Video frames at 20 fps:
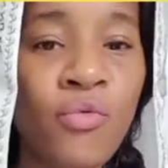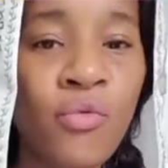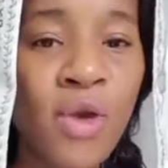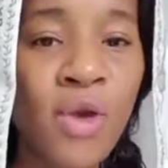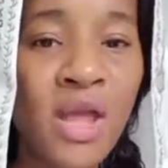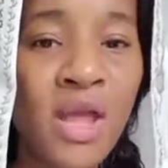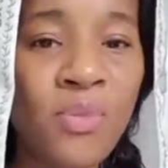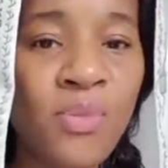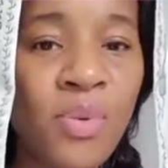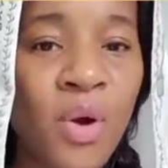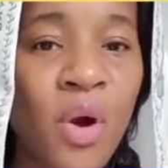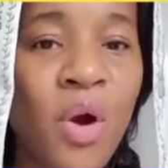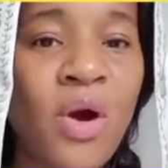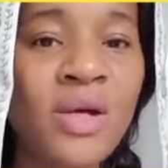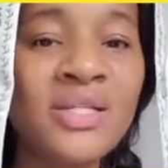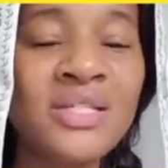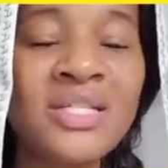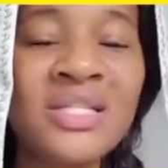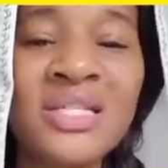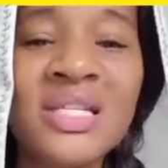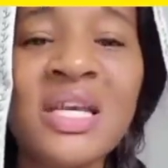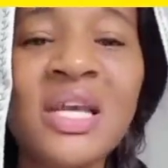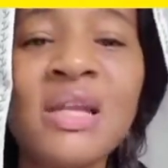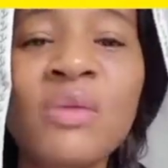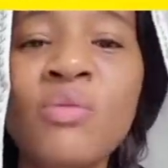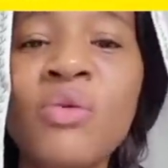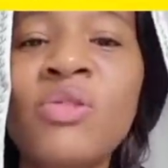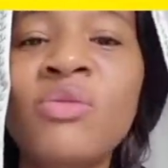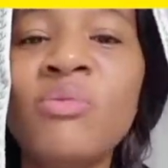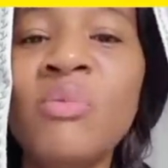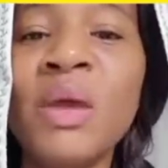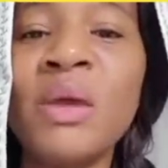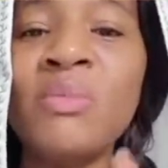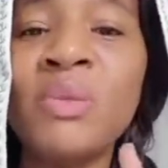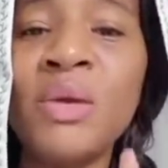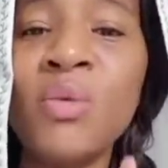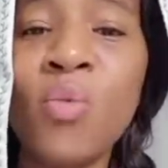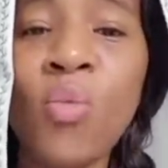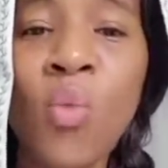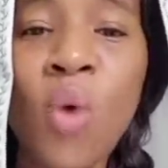rape on scene with
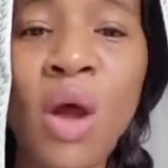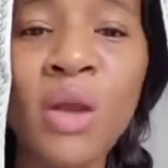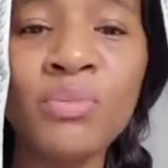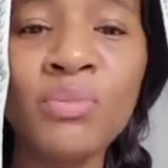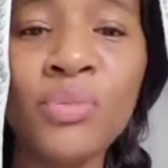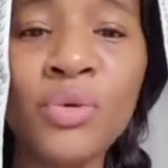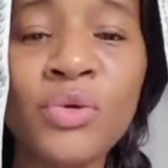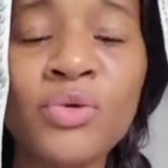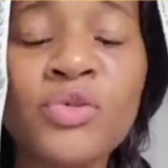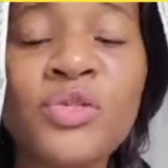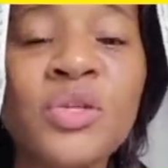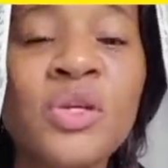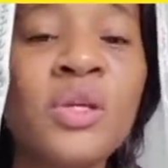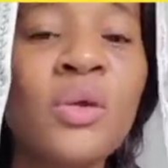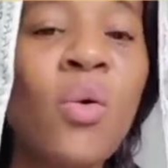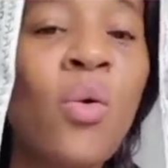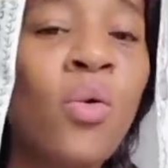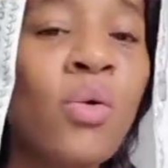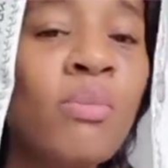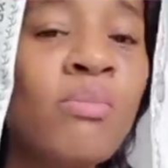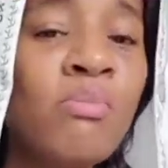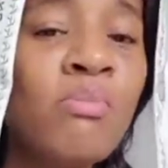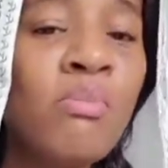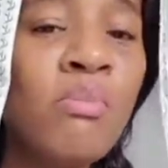maybe one person or